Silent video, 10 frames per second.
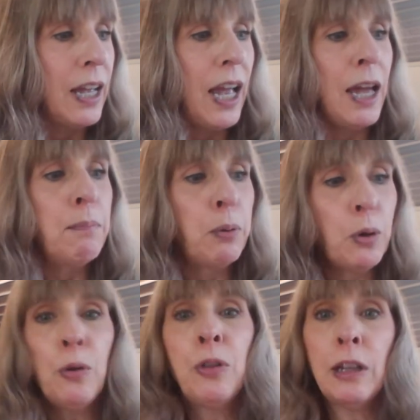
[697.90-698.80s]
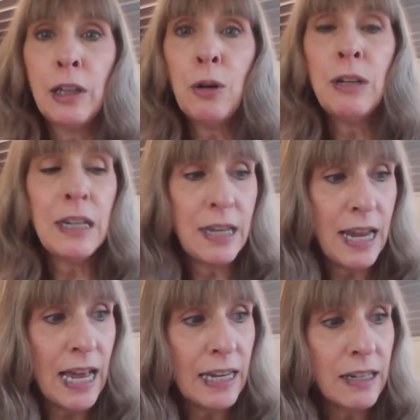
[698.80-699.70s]
and pulled the loaded
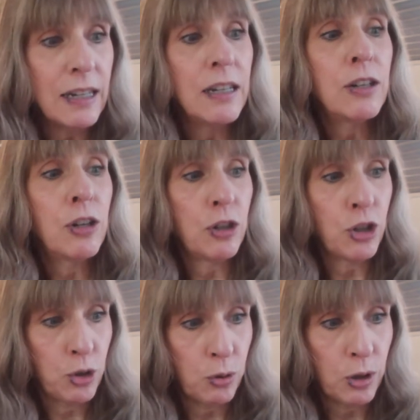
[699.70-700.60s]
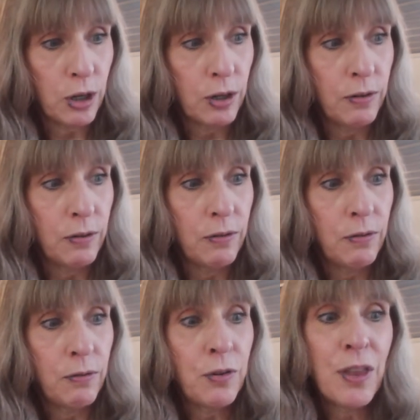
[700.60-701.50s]
net to the shore,
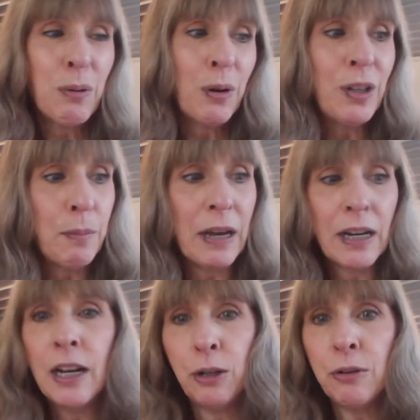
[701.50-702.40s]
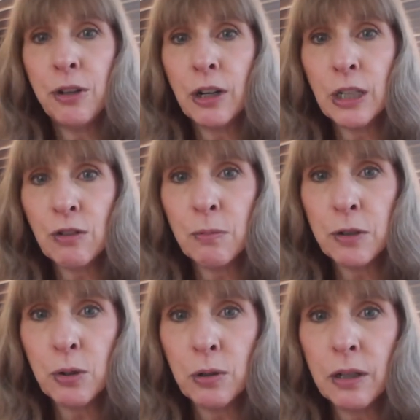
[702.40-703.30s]
for they were only about 100 yards from
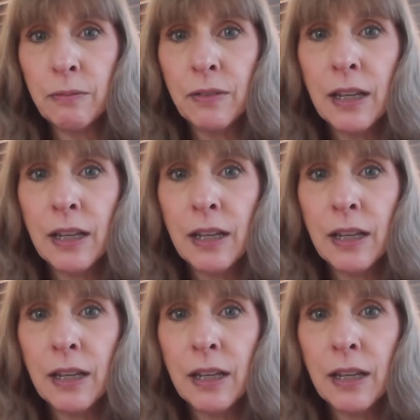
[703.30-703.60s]
shore.